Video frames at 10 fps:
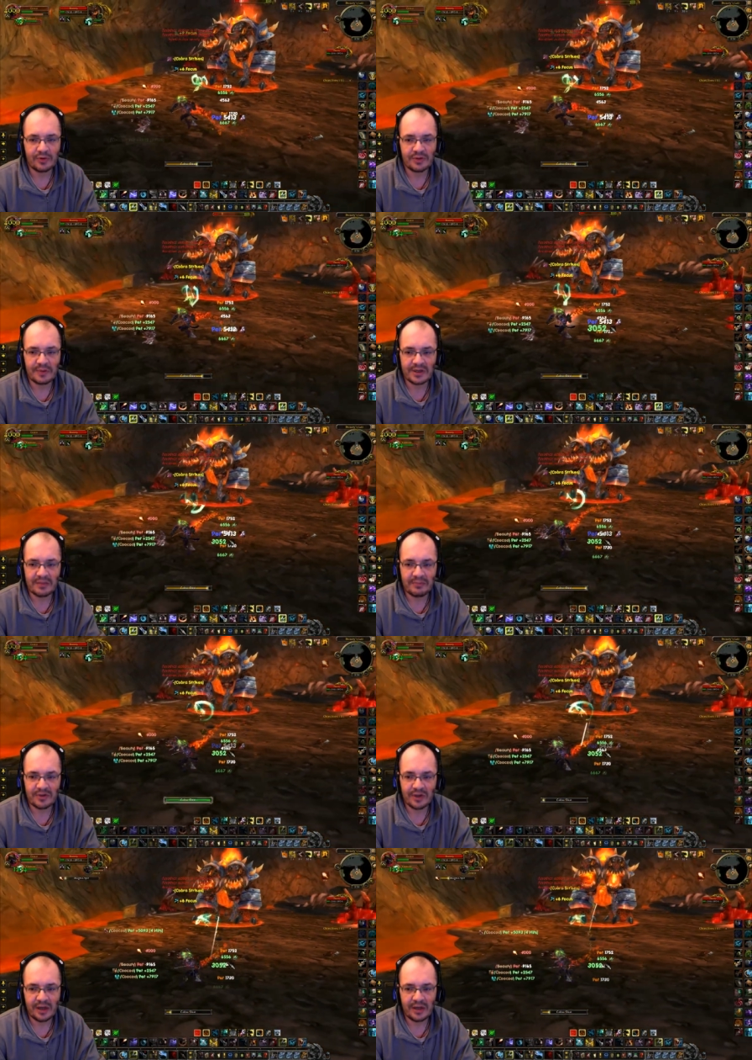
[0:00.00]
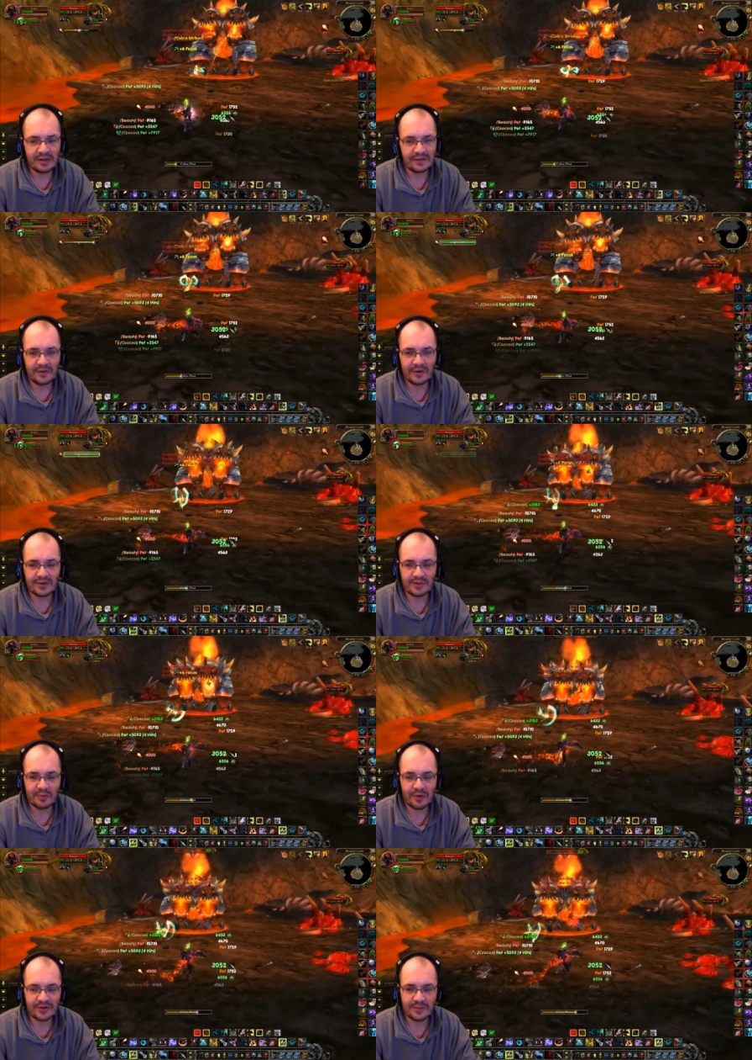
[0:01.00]
do as much damage as you can as fast as
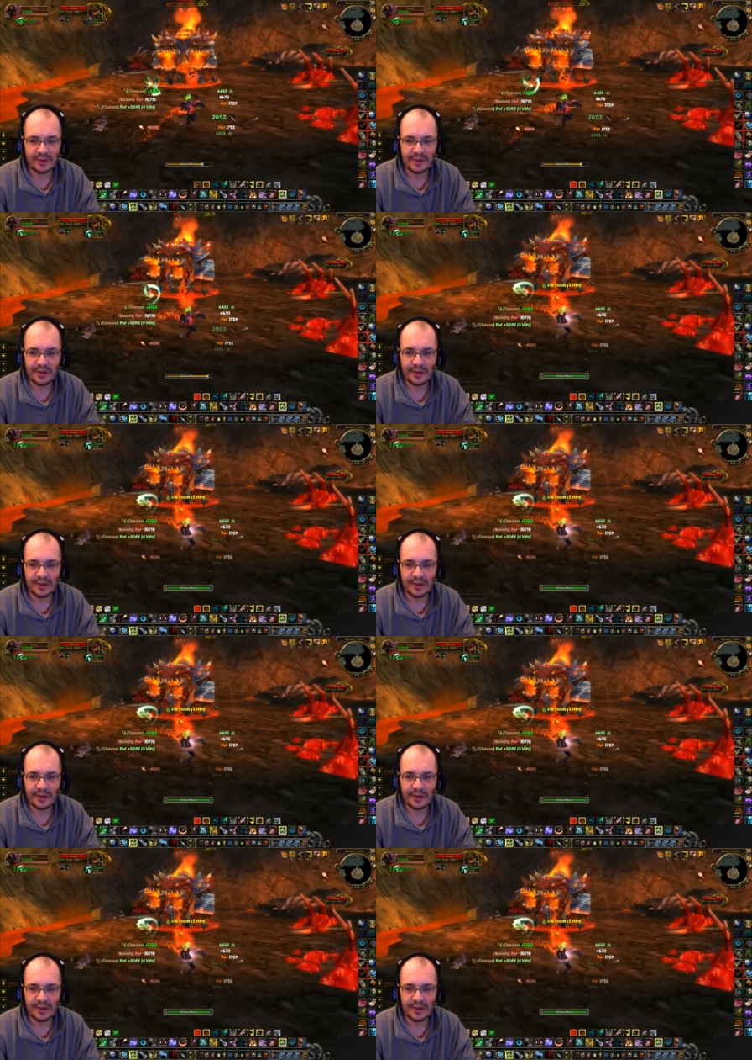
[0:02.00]
possible.